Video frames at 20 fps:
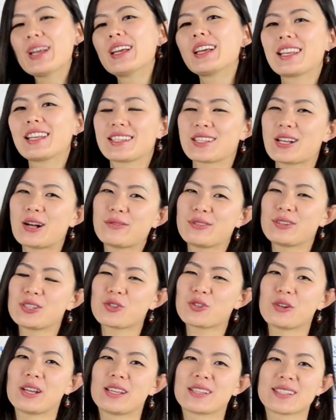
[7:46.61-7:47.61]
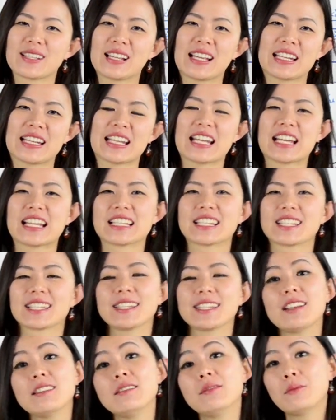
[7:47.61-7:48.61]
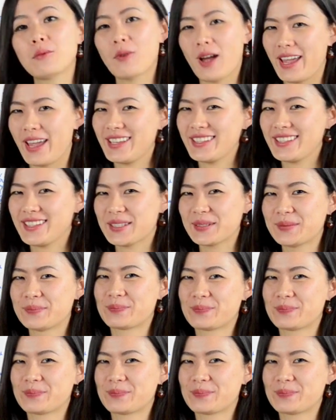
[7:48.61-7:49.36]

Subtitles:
is often translated as sunrise.